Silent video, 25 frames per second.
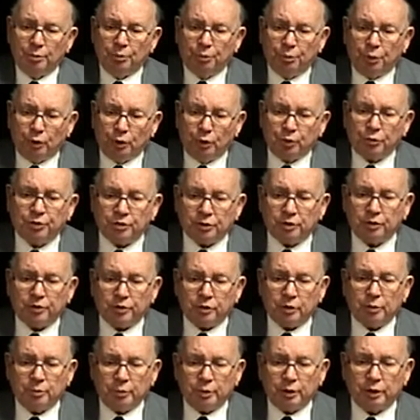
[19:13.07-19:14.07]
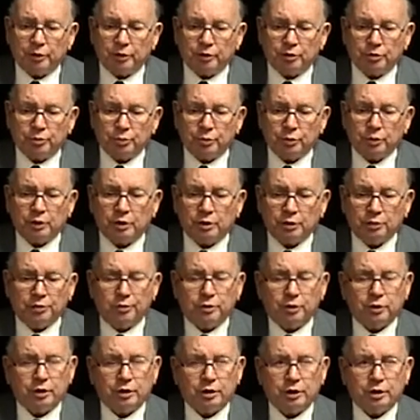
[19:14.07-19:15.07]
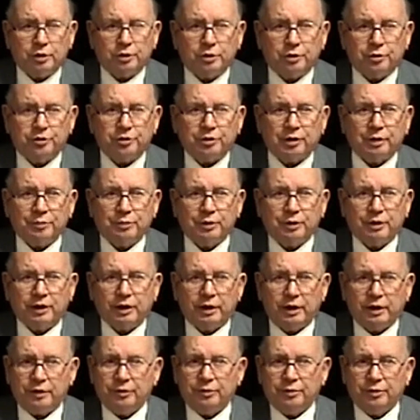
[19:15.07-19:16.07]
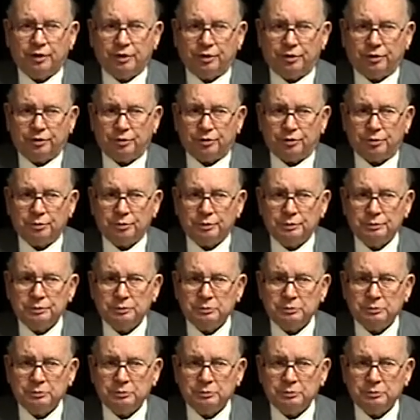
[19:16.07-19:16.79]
both of their mothers were converted to Seventh-day Adventism.